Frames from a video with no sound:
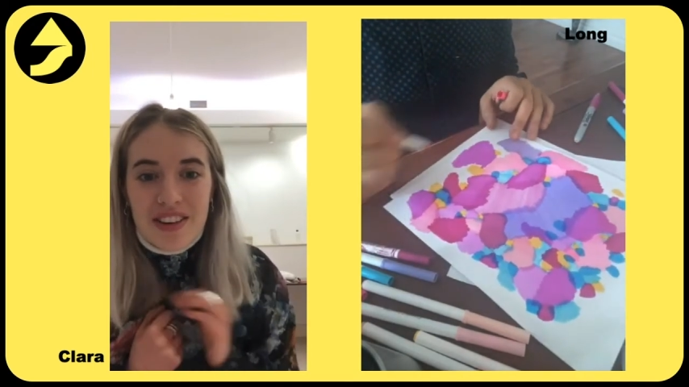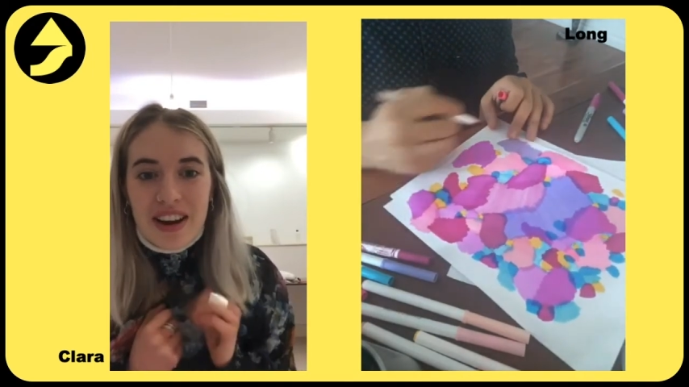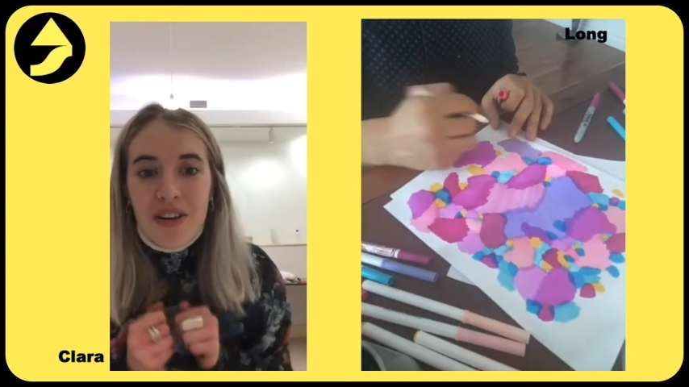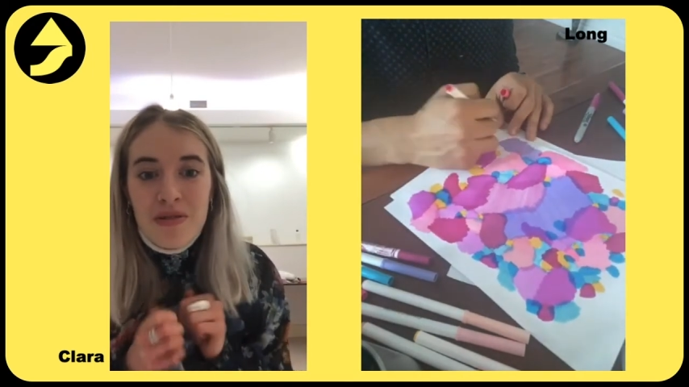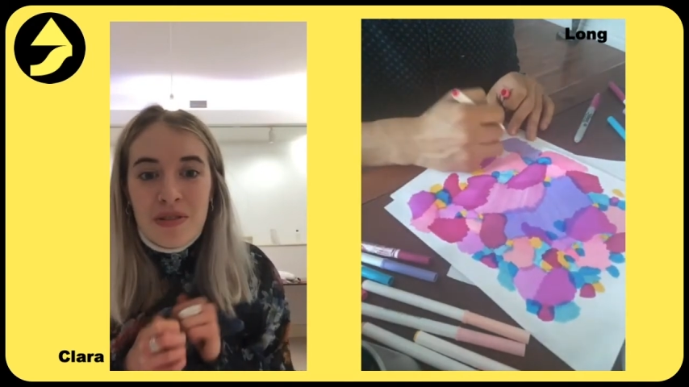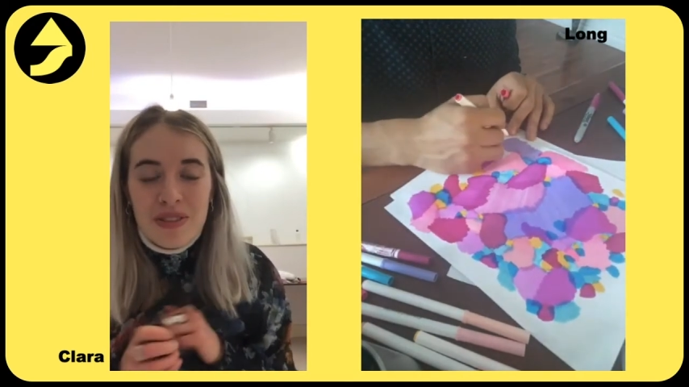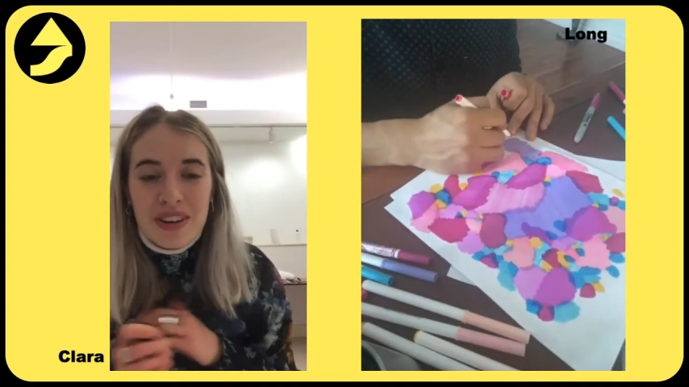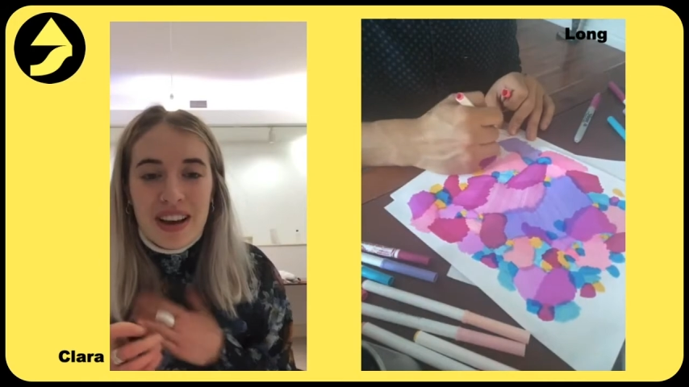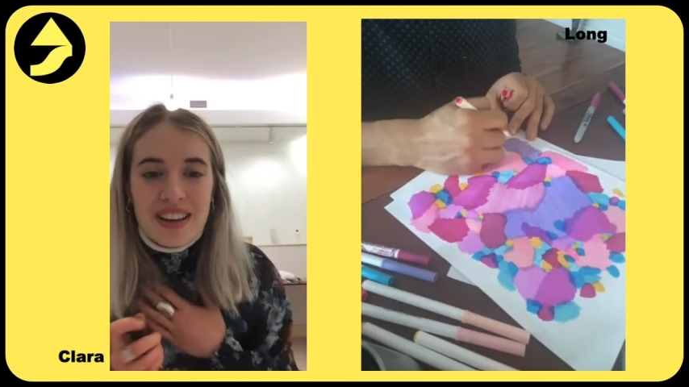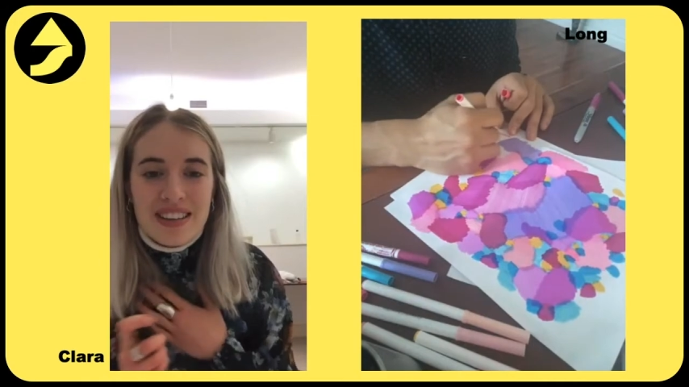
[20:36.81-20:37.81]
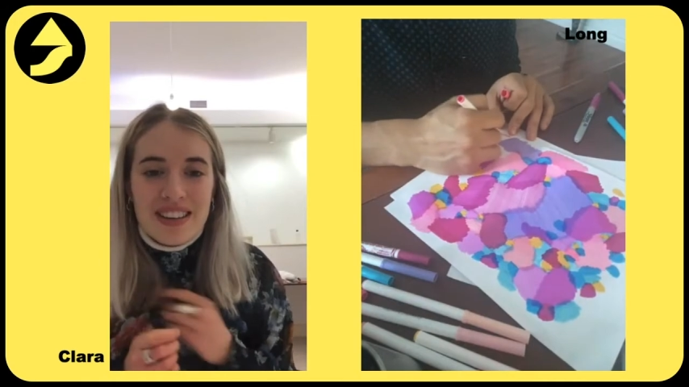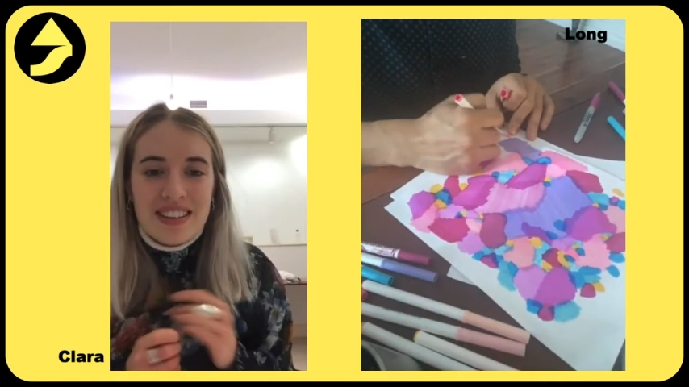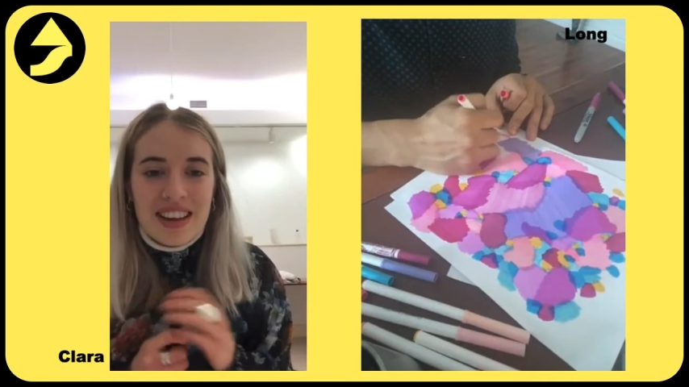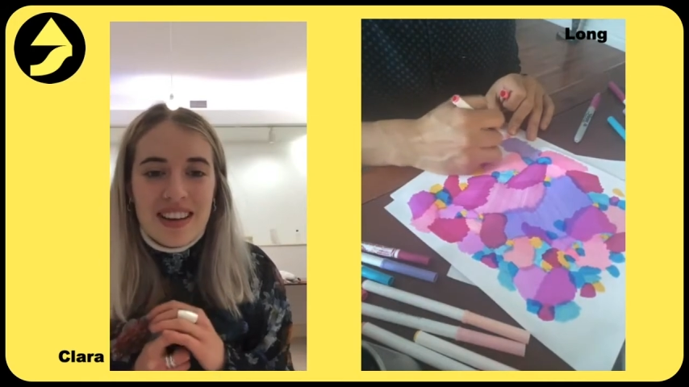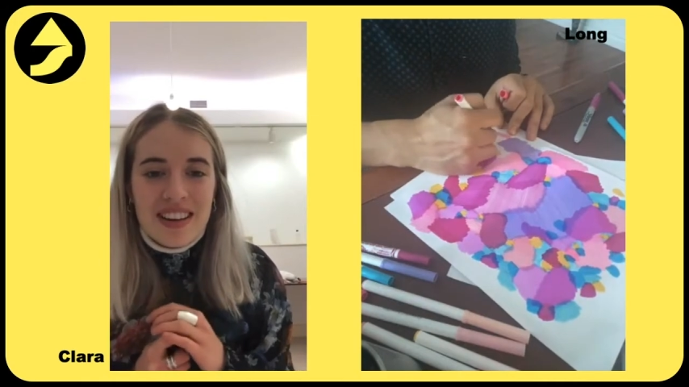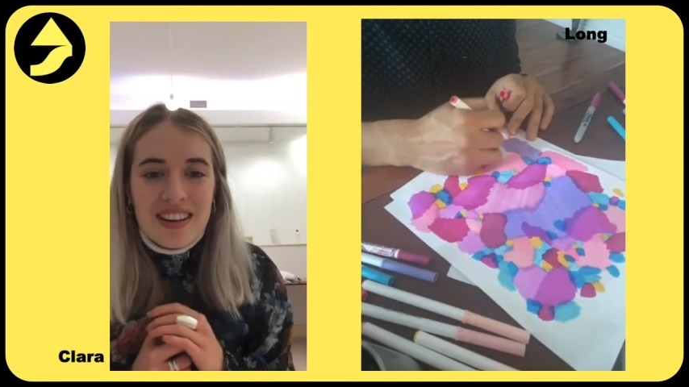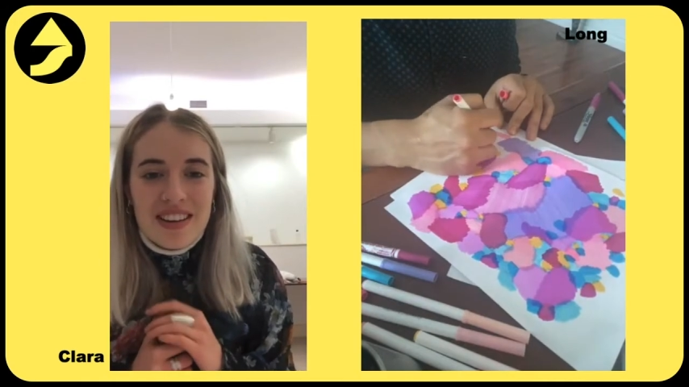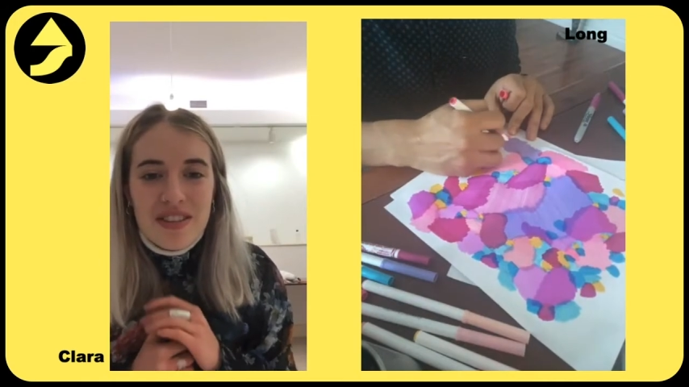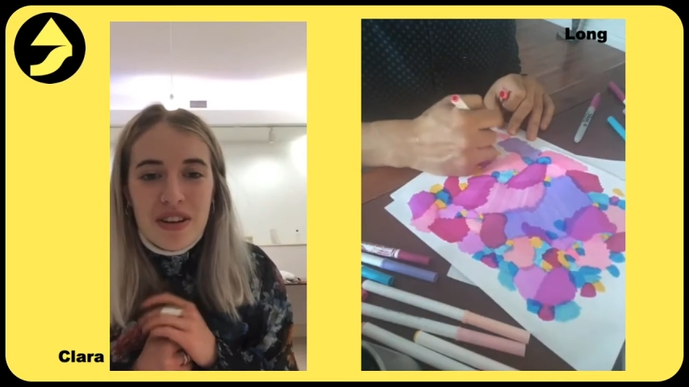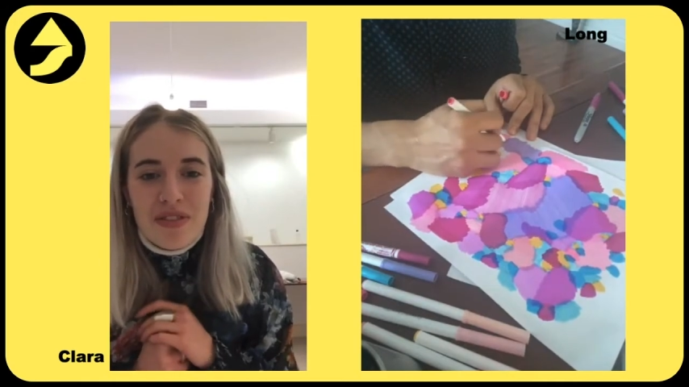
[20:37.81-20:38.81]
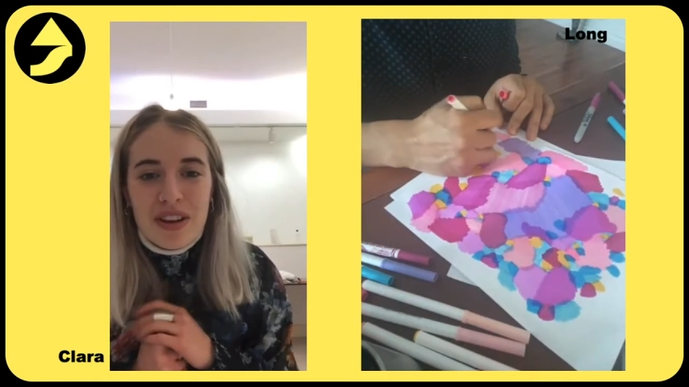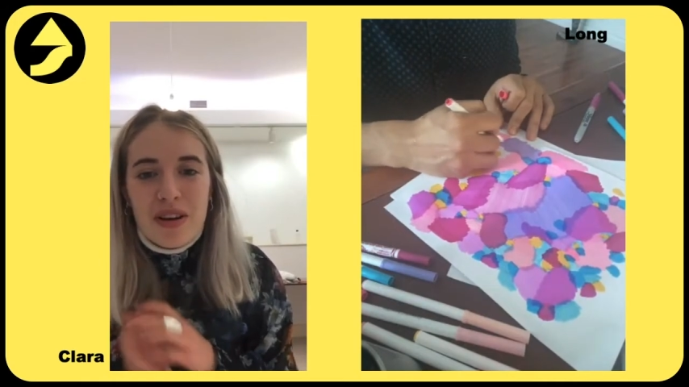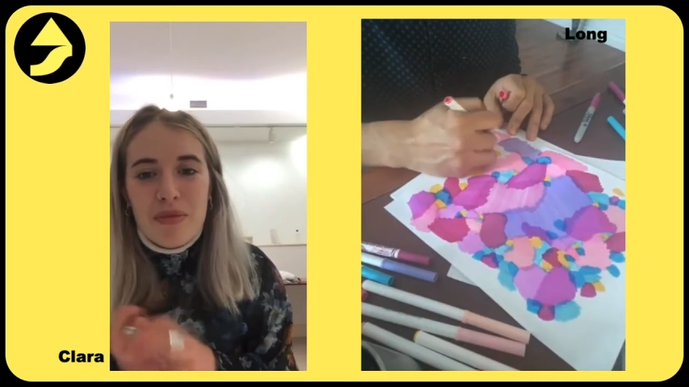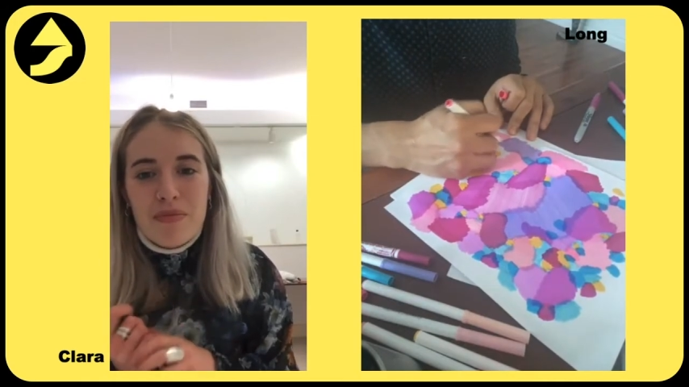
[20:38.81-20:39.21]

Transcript: and you're like oh and then you could feel,